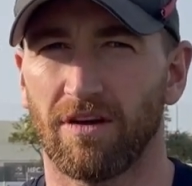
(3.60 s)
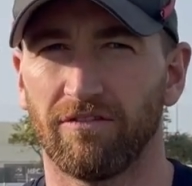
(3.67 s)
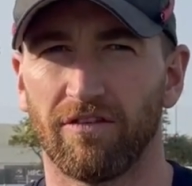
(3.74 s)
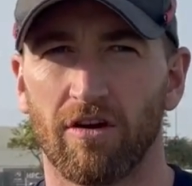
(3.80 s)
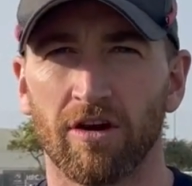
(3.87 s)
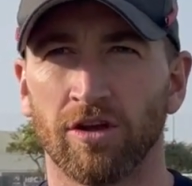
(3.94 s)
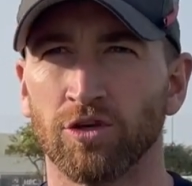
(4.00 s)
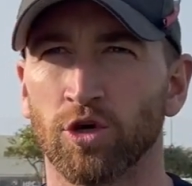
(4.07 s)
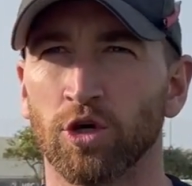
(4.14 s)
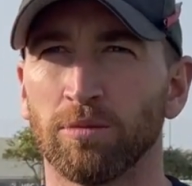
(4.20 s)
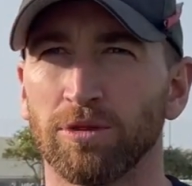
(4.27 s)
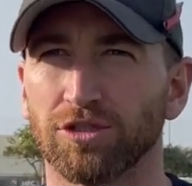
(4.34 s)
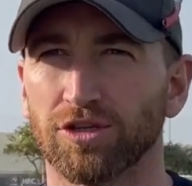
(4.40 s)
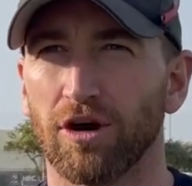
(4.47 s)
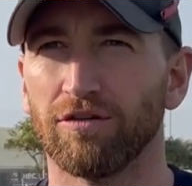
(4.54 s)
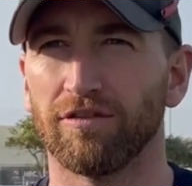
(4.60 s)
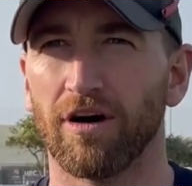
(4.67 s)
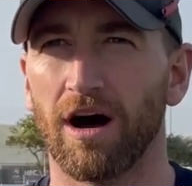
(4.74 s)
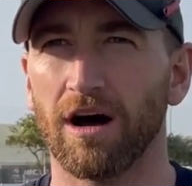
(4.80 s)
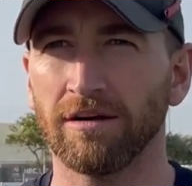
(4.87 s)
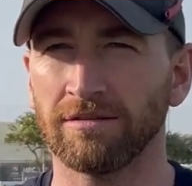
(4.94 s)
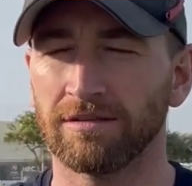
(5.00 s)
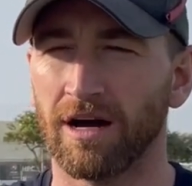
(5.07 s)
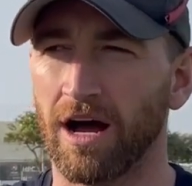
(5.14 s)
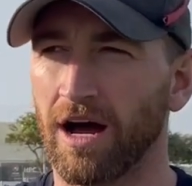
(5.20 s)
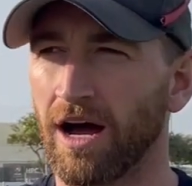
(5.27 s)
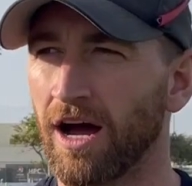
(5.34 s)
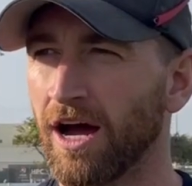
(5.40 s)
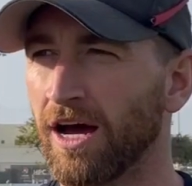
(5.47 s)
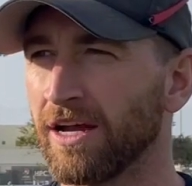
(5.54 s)
Very enjoyable so far.
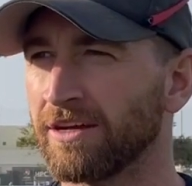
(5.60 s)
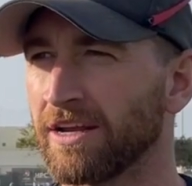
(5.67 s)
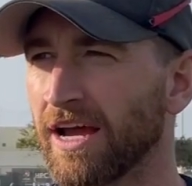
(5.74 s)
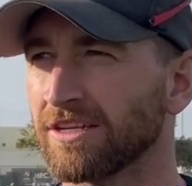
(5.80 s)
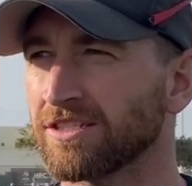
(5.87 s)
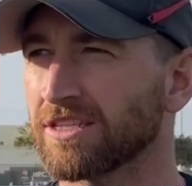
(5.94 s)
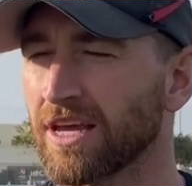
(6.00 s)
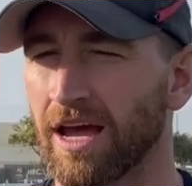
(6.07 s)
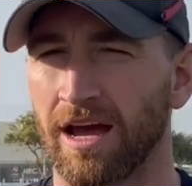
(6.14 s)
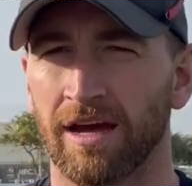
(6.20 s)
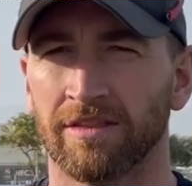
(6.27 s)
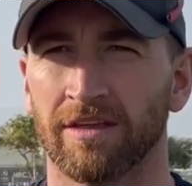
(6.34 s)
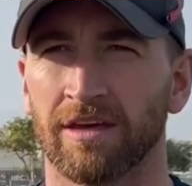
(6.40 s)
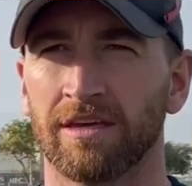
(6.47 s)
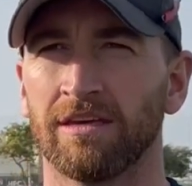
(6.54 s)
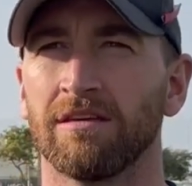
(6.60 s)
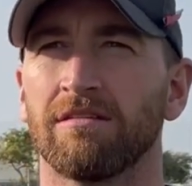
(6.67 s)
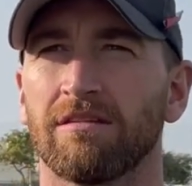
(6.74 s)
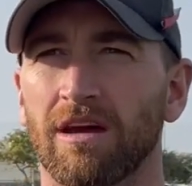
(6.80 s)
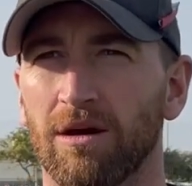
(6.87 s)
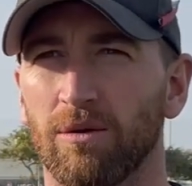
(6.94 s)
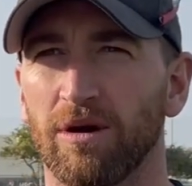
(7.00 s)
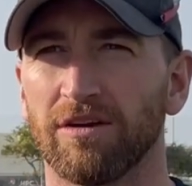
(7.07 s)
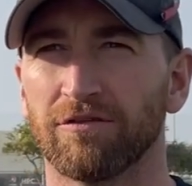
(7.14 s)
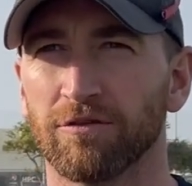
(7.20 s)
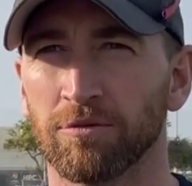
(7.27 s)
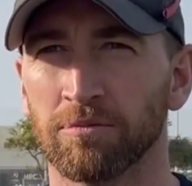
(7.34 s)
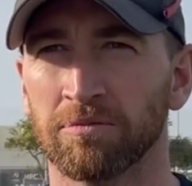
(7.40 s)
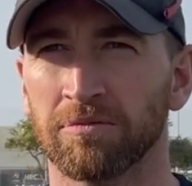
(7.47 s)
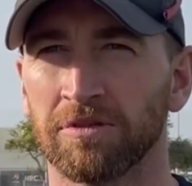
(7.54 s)
Nice to get out in the heat, get away
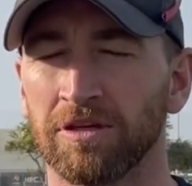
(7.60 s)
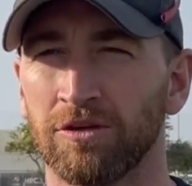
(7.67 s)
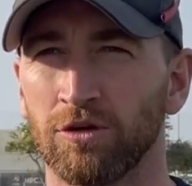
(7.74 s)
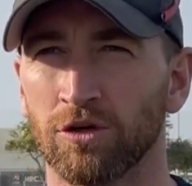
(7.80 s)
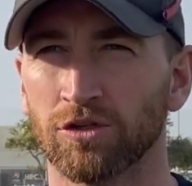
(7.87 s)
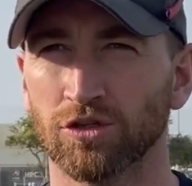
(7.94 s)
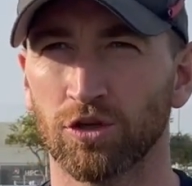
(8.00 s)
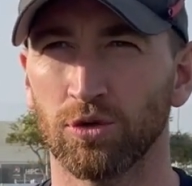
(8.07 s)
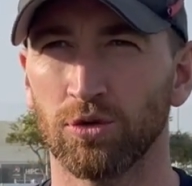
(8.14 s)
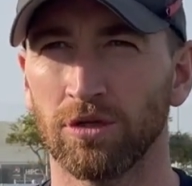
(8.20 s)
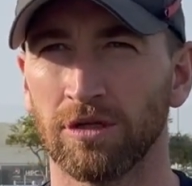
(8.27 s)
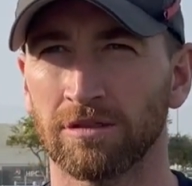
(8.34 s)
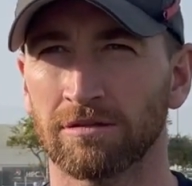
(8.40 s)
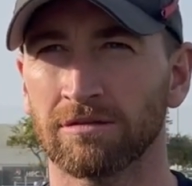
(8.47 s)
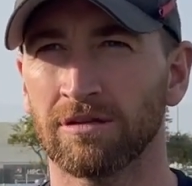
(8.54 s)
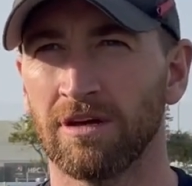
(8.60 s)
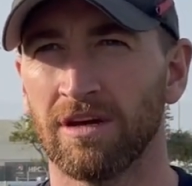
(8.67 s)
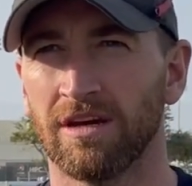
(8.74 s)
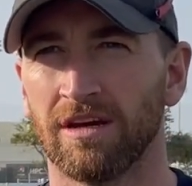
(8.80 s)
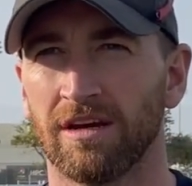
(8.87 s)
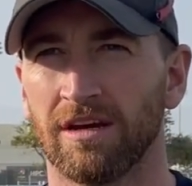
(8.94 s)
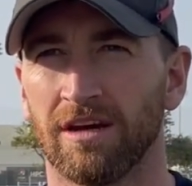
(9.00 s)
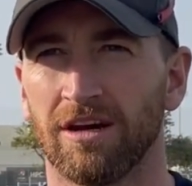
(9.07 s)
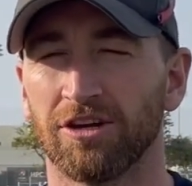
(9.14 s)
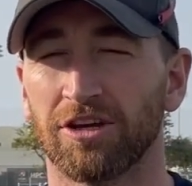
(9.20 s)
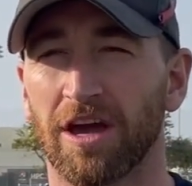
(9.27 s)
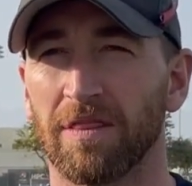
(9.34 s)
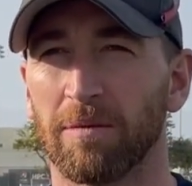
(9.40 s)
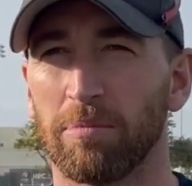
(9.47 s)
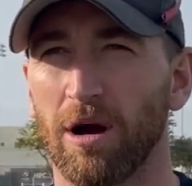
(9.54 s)
from the indoor school and
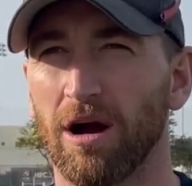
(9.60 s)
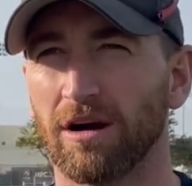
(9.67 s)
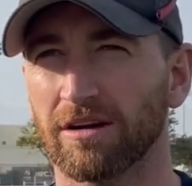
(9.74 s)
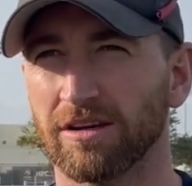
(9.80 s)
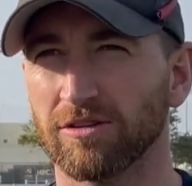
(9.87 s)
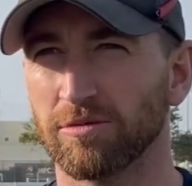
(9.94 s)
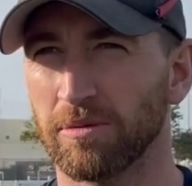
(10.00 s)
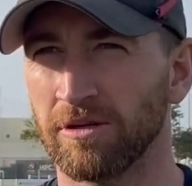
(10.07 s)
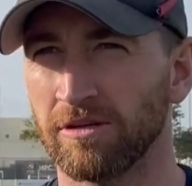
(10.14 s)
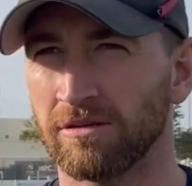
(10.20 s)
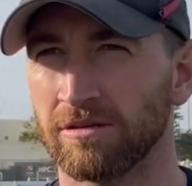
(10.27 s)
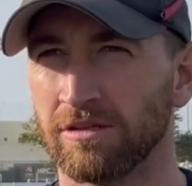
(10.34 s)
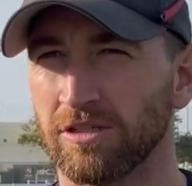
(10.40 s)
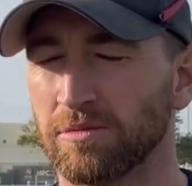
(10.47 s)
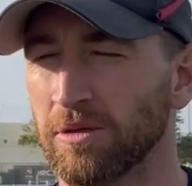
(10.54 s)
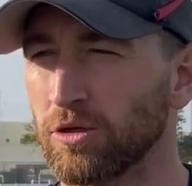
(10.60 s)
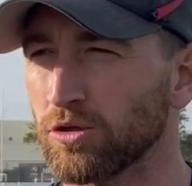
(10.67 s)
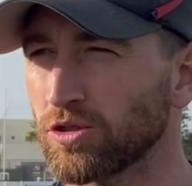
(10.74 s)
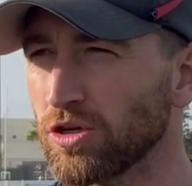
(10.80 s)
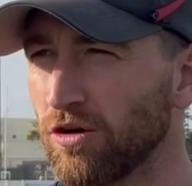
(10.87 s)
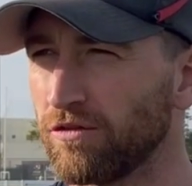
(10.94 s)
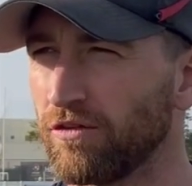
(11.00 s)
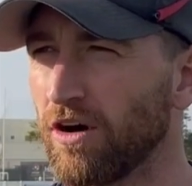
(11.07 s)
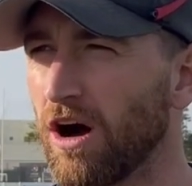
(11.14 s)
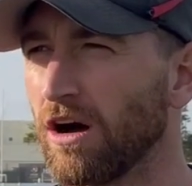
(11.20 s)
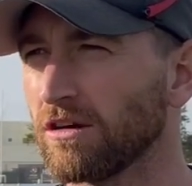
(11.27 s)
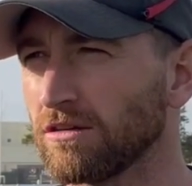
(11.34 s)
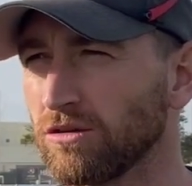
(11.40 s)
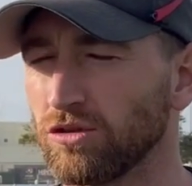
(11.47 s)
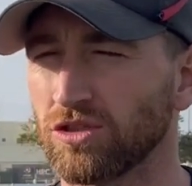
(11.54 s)
get on the park. It's been good so far.
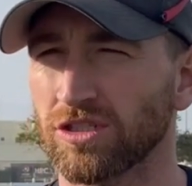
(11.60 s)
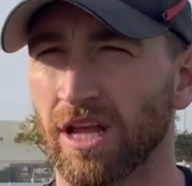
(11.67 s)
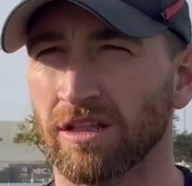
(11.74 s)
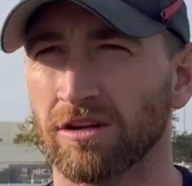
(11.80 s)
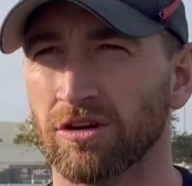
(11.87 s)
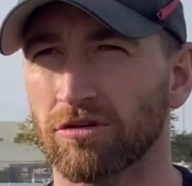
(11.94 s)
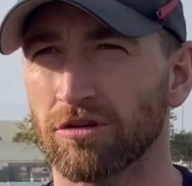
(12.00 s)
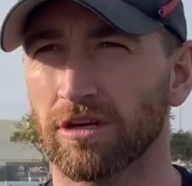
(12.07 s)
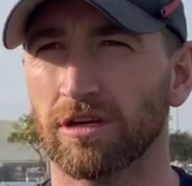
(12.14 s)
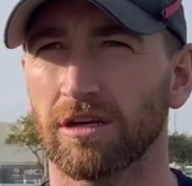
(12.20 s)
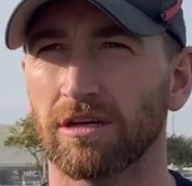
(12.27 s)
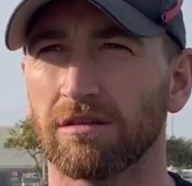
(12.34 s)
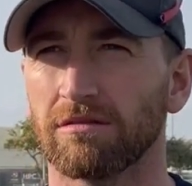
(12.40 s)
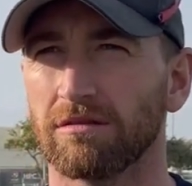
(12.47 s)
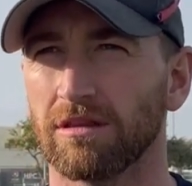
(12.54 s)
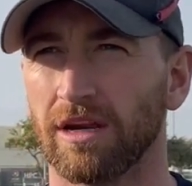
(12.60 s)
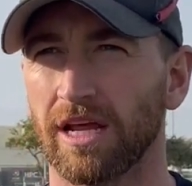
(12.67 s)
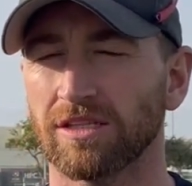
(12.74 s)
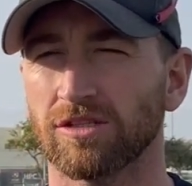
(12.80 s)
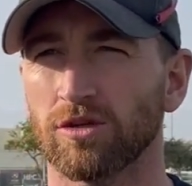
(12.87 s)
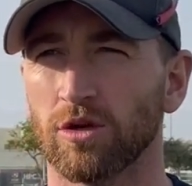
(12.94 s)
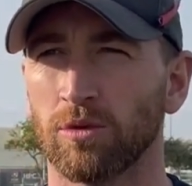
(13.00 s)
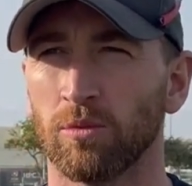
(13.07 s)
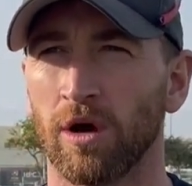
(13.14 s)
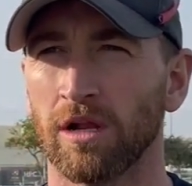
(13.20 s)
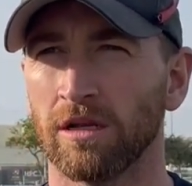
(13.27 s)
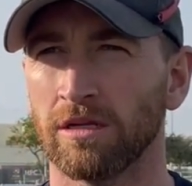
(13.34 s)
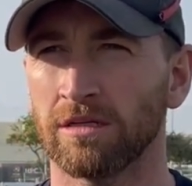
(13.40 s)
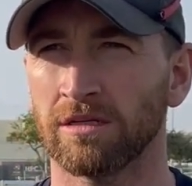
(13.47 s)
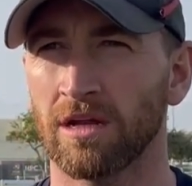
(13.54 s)
Good standard of cricket. The lads are doing
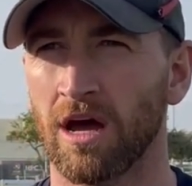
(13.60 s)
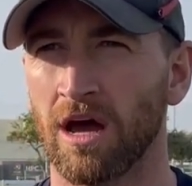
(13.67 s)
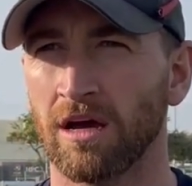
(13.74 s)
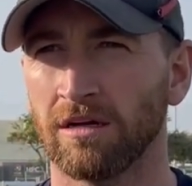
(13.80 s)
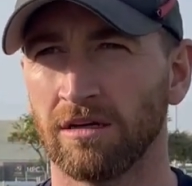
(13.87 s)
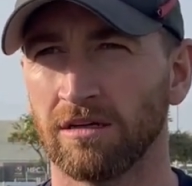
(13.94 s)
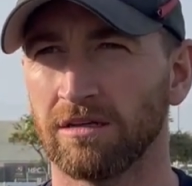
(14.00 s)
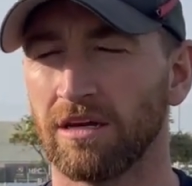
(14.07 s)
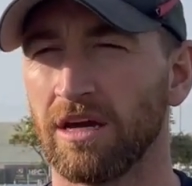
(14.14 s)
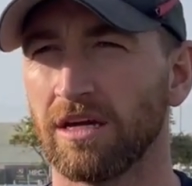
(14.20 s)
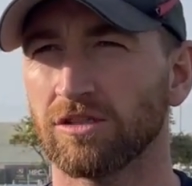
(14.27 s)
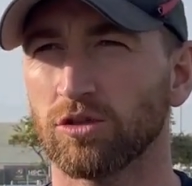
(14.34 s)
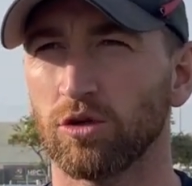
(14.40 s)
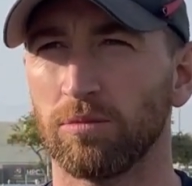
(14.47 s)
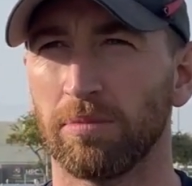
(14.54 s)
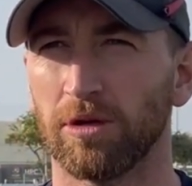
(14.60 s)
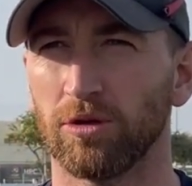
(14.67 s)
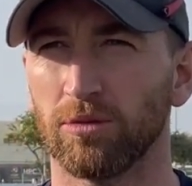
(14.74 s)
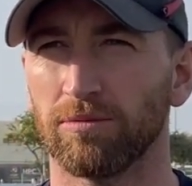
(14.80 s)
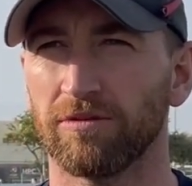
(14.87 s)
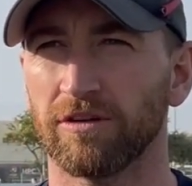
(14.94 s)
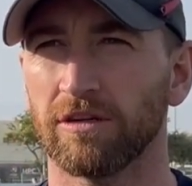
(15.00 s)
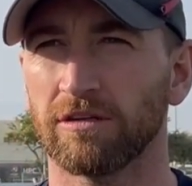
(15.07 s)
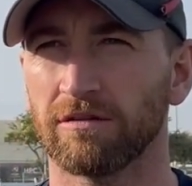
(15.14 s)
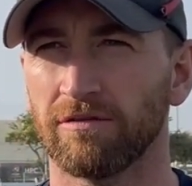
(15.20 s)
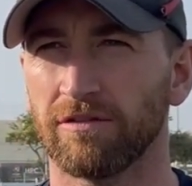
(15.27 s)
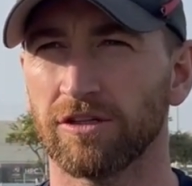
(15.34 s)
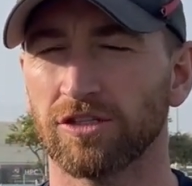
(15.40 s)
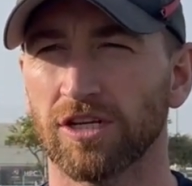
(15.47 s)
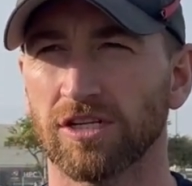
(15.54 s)
well and it's good build up for
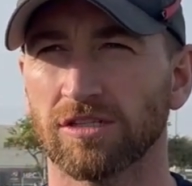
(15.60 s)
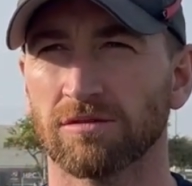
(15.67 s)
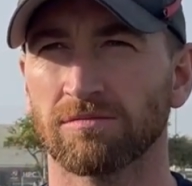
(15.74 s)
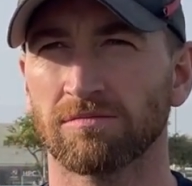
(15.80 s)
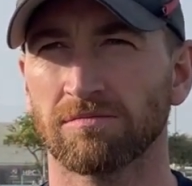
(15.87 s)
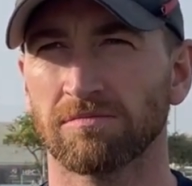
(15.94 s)
the season.